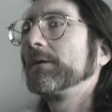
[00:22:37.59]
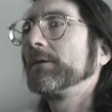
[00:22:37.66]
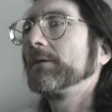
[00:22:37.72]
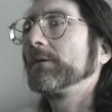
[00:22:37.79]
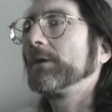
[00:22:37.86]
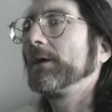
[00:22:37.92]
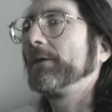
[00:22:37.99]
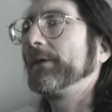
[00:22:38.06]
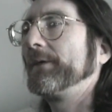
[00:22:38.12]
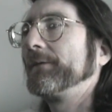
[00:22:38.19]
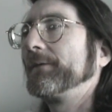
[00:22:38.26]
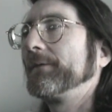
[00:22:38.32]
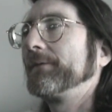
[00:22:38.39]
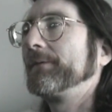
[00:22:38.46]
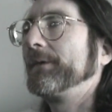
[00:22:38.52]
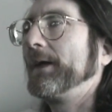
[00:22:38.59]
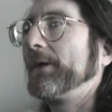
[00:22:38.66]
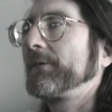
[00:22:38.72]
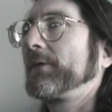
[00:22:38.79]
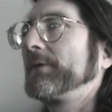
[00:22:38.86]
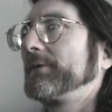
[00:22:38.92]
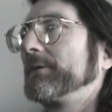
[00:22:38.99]
Well,
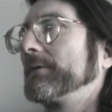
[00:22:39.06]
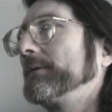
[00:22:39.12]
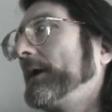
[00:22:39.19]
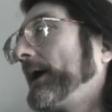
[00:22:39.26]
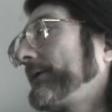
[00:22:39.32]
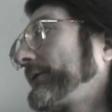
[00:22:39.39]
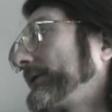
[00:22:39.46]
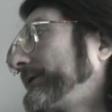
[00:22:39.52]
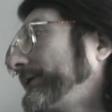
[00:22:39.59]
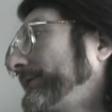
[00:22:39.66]
that's what you